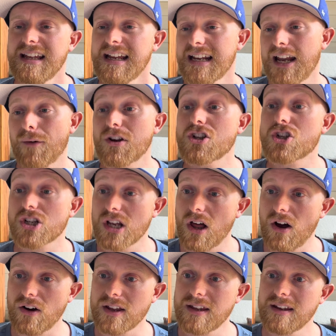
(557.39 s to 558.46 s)
Now, in
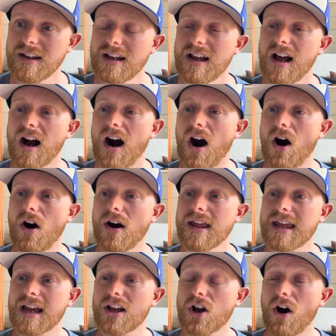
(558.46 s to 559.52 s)
July,
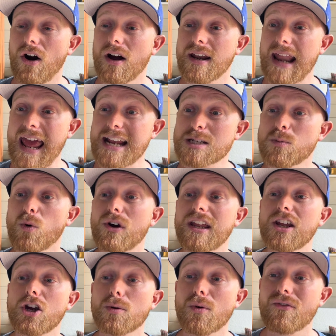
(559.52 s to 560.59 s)
I got an export
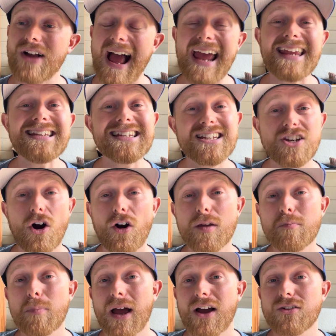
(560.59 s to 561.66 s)
income of
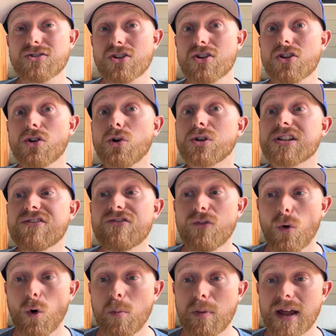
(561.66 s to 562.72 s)

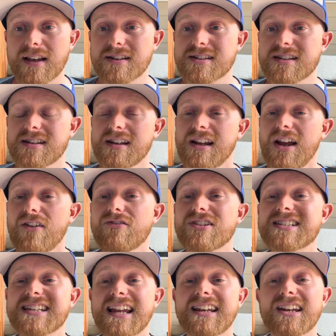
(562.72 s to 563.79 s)
£89.34 for
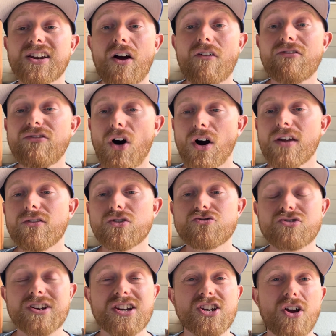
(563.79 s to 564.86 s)
sending
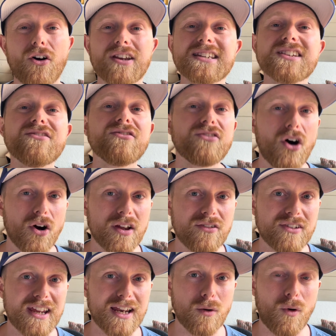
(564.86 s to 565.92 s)

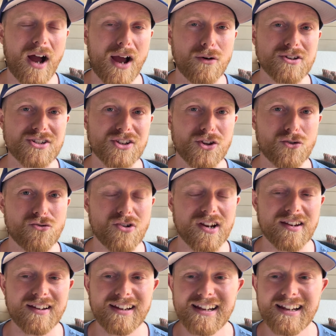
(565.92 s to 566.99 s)
595 kilowatt hours to the
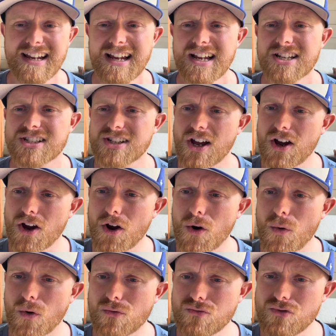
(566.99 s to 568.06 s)
grid.
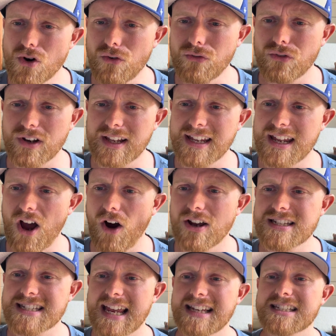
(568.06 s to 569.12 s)
So roughly, I
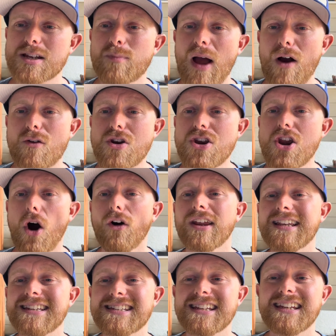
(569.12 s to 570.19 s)
sent about
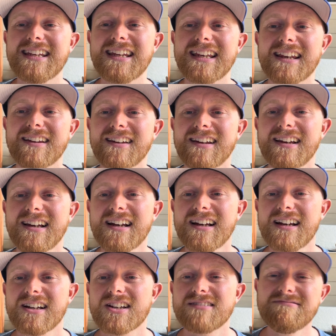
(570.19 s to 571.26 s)

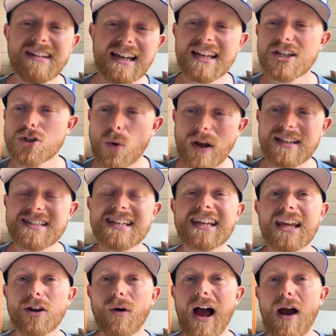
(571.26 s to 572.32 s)
nearly 20
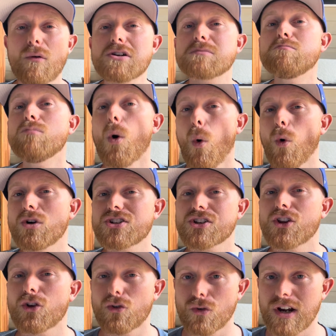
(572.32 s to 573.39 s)
kilowatt hours more to
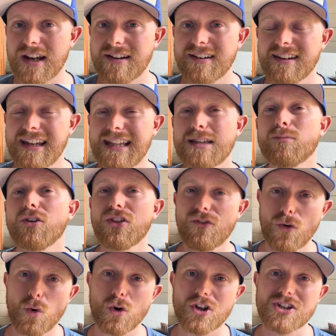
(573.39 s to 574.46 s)
the grid in the month of
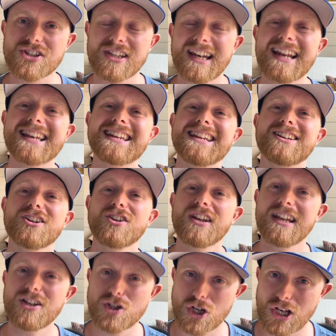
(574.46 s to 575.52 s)
August than I did
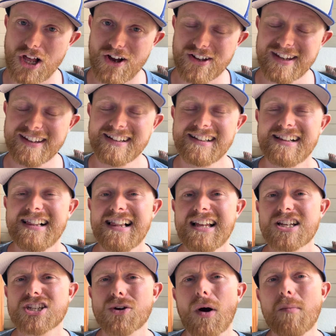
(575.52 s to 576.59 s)
in July.
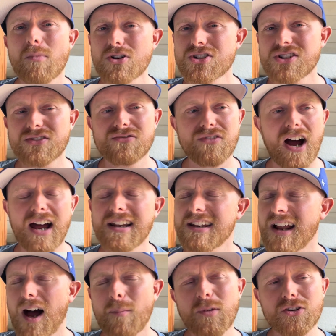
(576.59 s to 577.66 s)
So I must have,
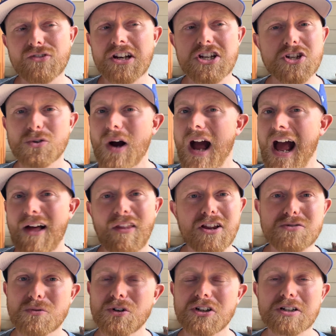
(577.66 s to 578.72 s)
I'm not really sure how
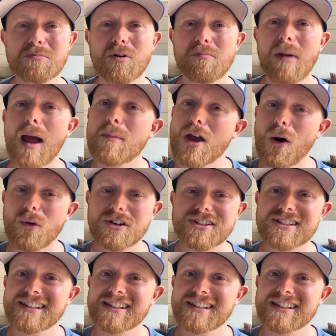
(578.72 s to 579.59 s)
that's worked, but maybe I